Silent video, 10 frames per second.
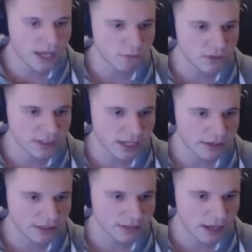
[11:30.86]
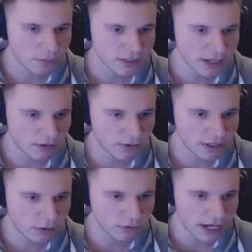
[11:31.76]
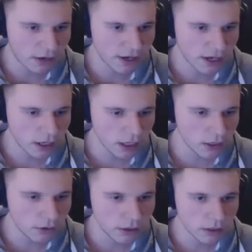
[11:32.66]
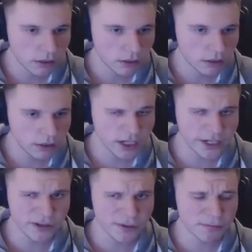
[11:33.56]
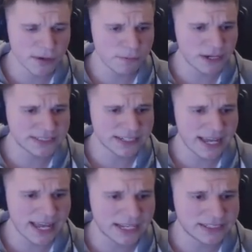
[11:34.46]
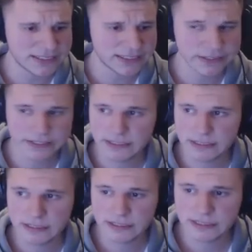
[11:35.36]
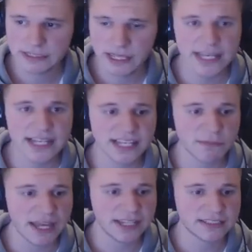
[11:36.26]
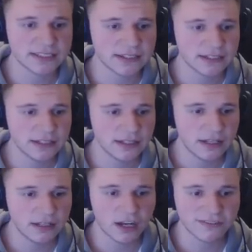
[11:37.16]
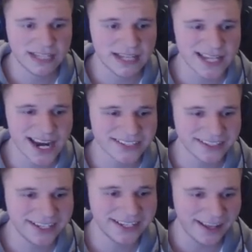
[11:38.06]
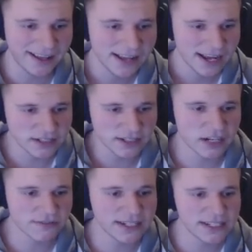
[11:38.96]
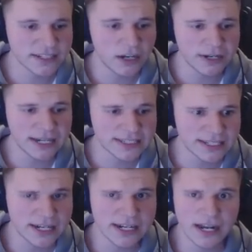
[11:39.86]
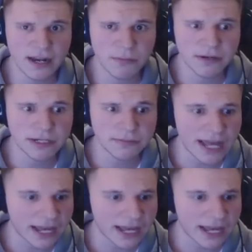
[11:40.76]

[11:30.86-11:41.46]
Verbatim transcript: That was scary. That was. How do I go down? Oh, you got down by pressing S. I guess that makes a lot of sense, actually. I'm just gonna drink these coconuts and I'll be right